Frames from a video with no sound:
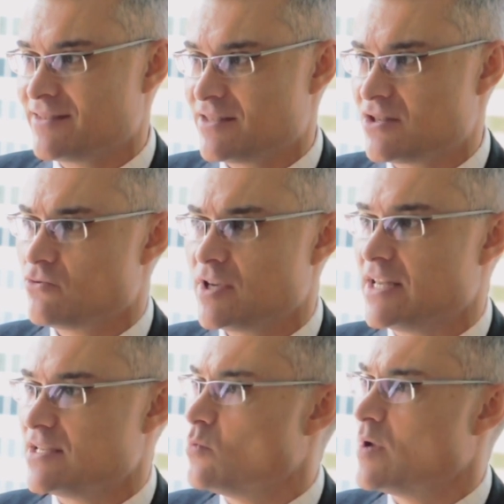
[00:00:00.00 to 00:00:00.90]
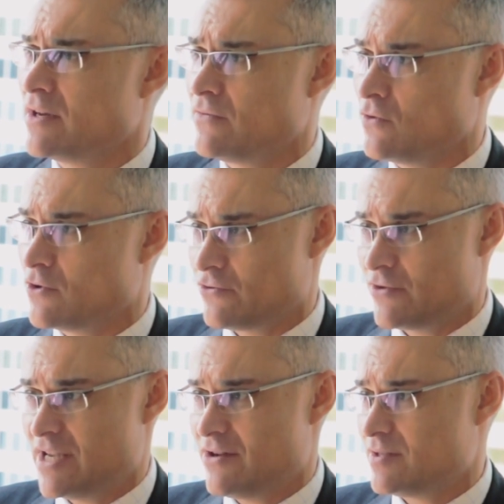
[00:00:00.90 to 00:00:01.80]
So it really is a wonderful
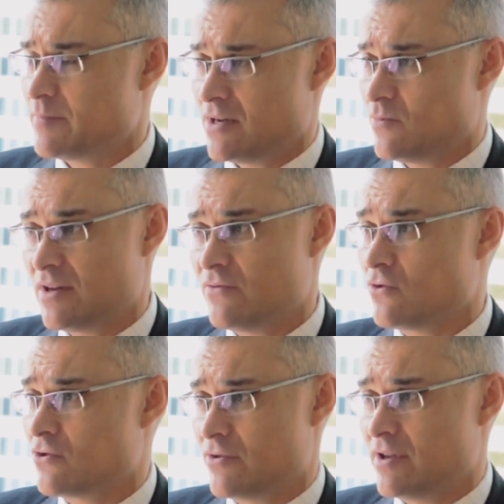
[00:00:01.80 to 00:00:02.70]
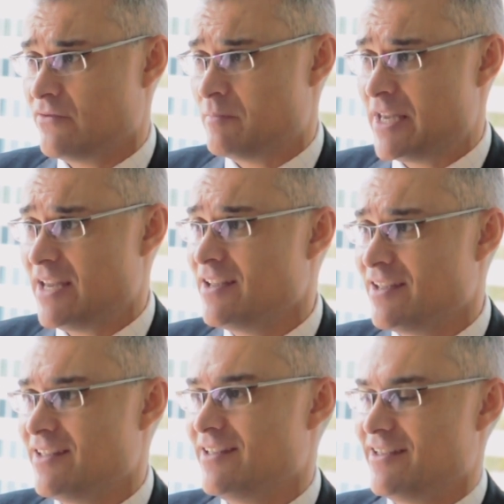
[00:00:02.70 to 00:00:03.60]
career. It's been a wonderful career for me,
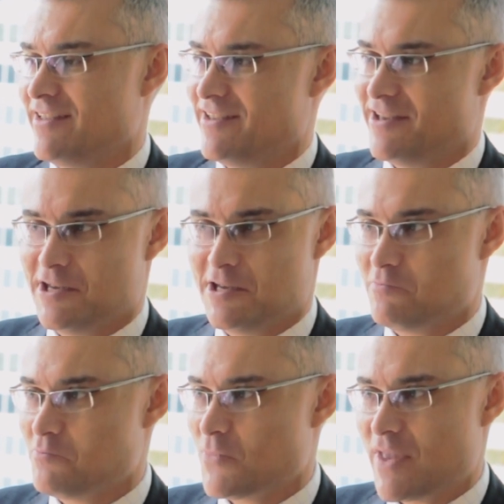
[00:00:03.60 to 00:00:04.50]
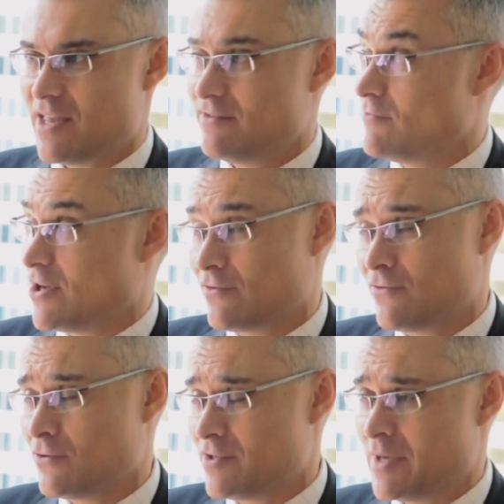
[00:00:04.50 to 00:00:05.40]
and I look
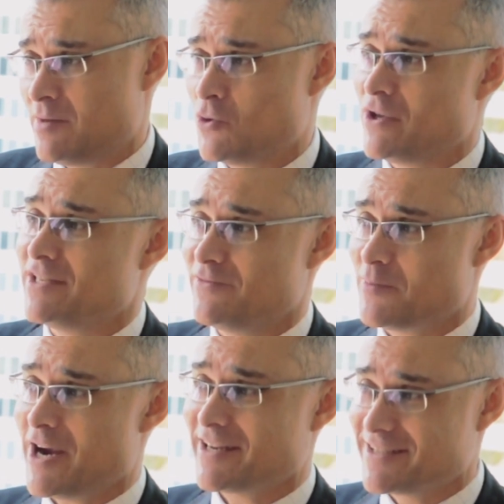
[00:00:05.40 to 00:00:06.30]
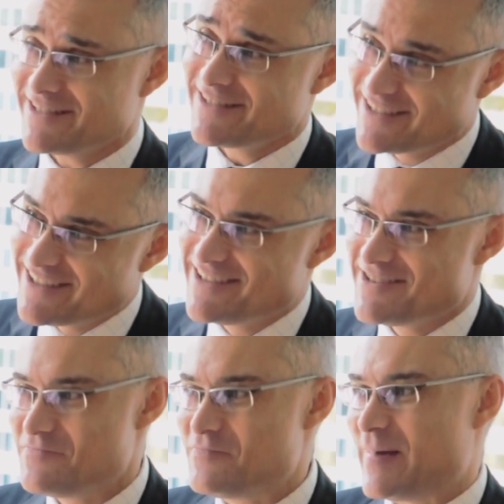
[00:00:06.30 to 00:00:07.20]
forward to many more years of practice,
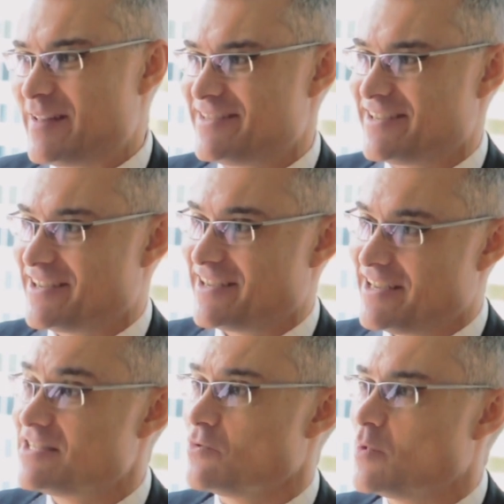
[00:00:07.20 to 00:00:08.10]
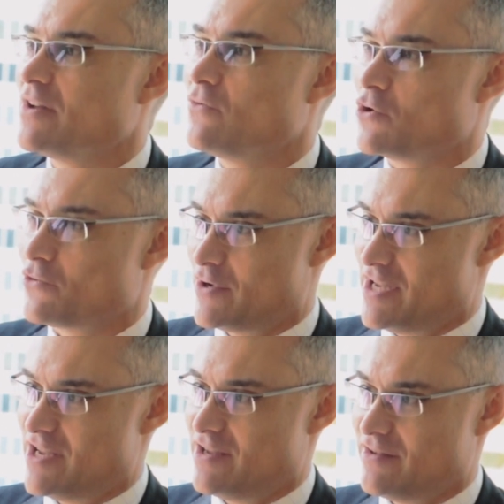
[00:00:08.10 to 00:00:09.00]
but it's a wonderful
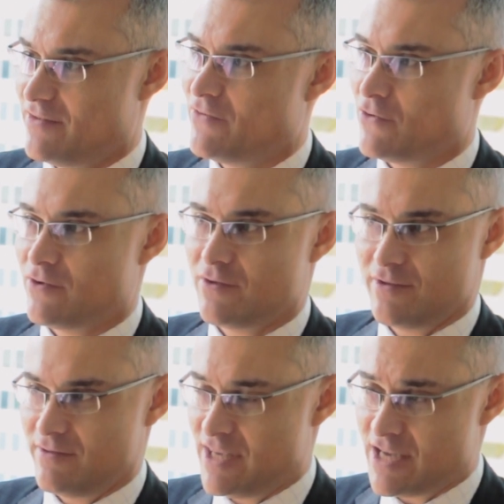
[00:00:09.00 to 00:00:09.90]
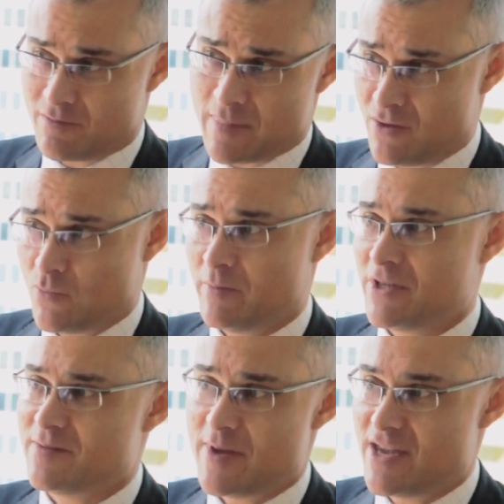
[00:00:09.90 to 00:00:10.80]
career for young men and women
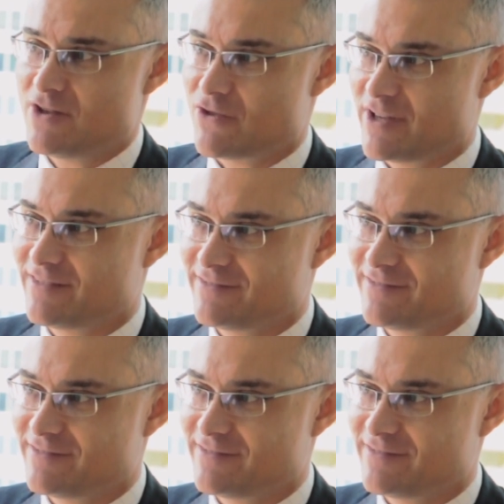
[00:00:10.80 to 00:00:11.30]
to be entering.